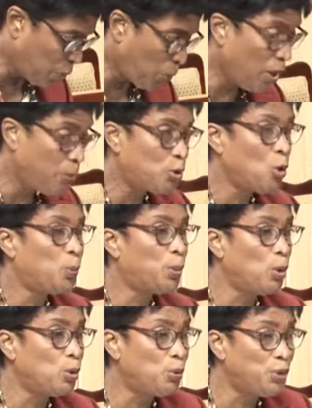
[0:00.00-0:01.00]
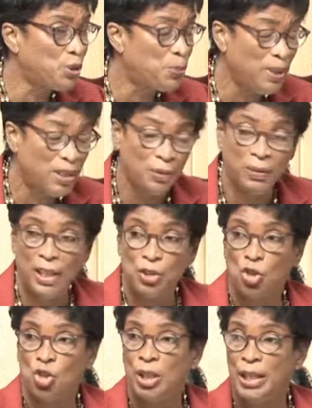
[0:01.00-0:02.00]
why I'm so proud of this piece of
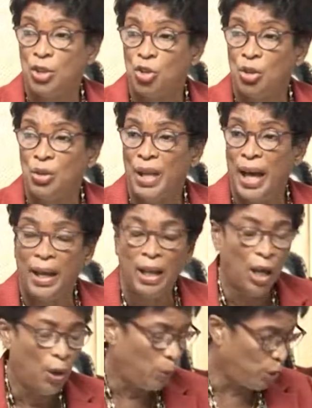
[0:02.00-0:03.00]
legislation that we're